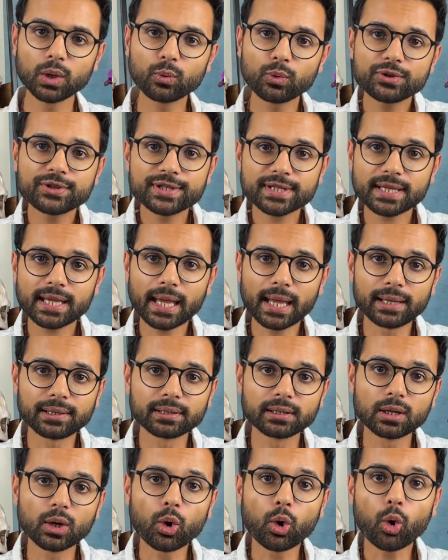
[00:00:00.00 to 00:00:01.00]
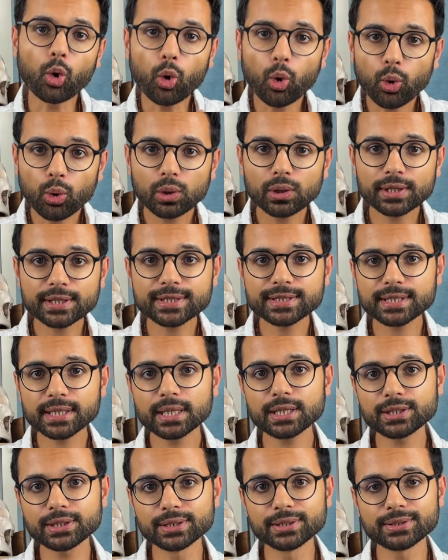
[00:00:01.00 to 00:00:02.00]
Once again, all the
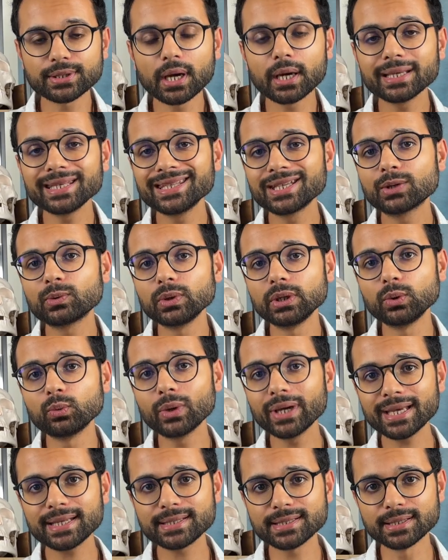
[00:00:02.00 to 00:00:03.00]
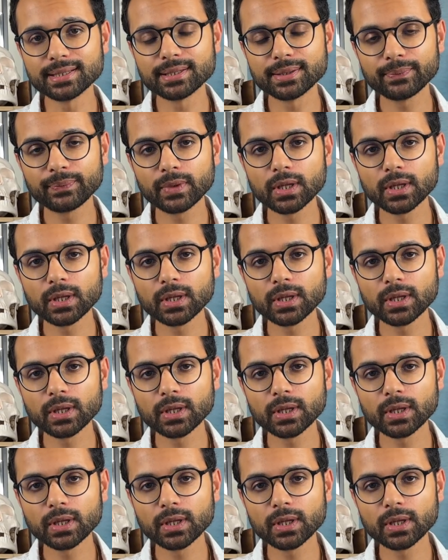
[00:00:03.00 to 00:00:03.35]
stations are equally weighted.